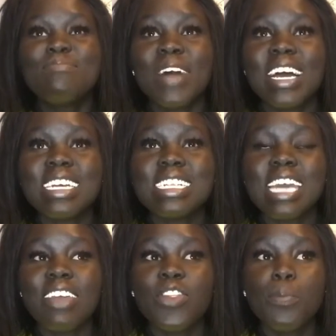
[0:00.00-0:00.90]
But
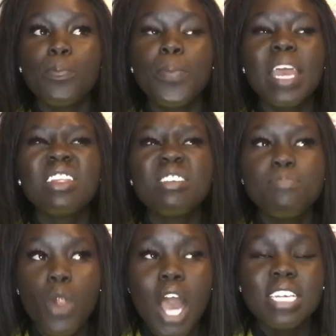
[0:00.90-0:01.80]
in the
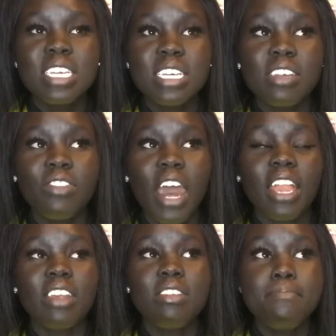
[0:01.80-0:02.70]
process of that,
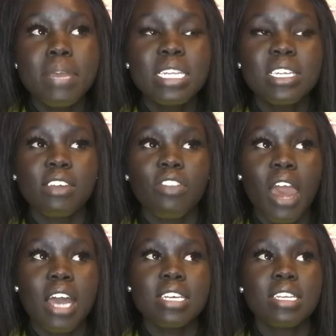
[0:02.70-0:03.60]
in the midst of
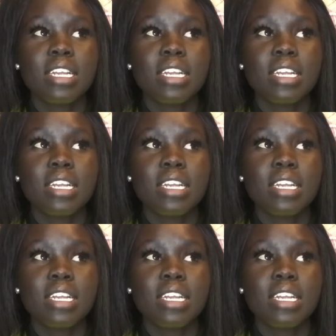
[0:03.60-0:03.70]
that,